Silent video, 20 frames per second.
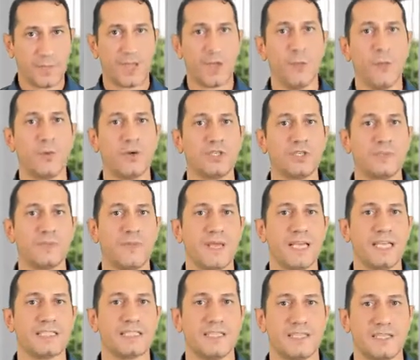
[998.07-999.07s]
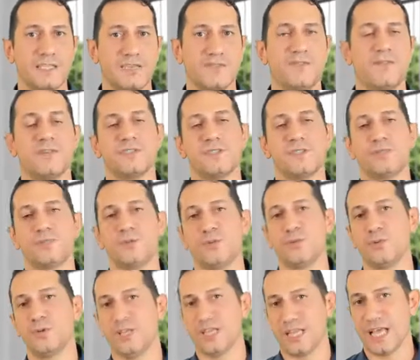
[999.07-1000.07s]
which makes the difference
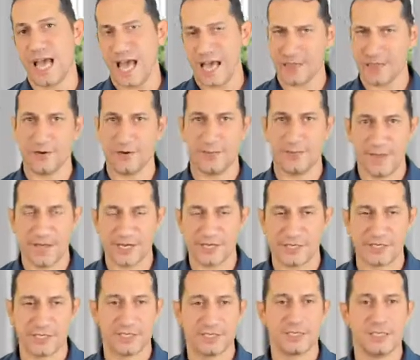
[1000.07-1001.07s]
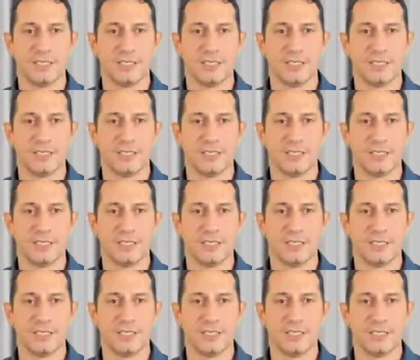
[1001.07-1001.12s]
between the other measures.